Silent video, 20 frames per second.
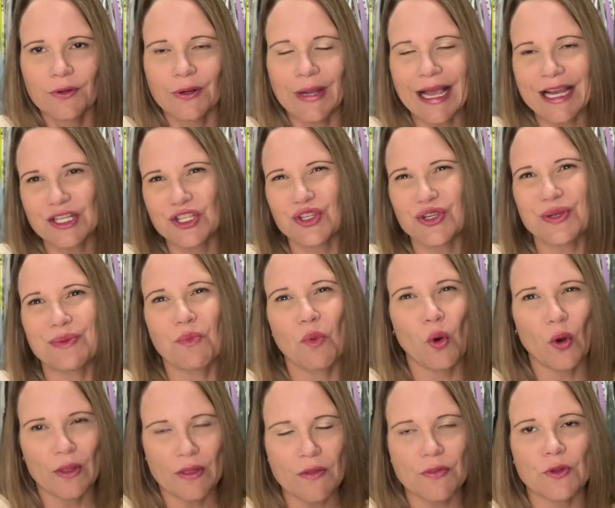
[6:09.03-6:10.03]
actually
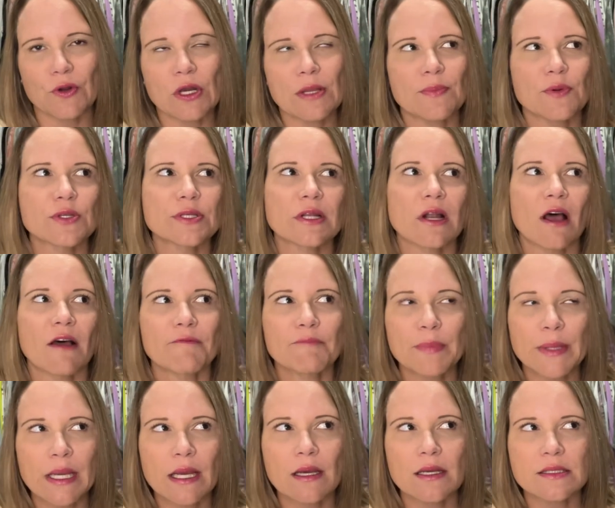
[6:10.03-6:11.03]
more than 30% off
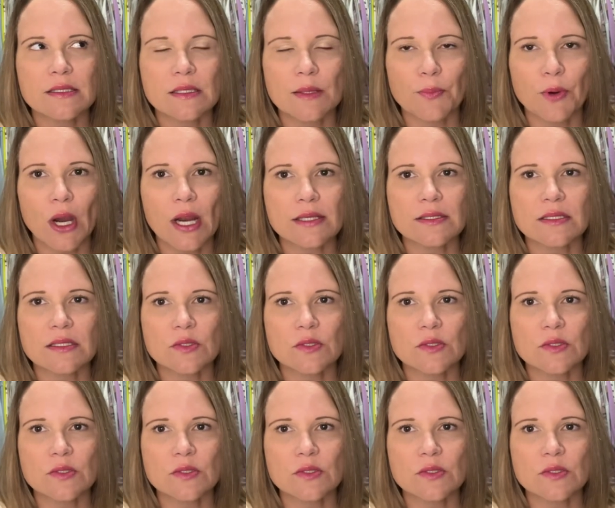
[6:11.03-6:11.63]
because the price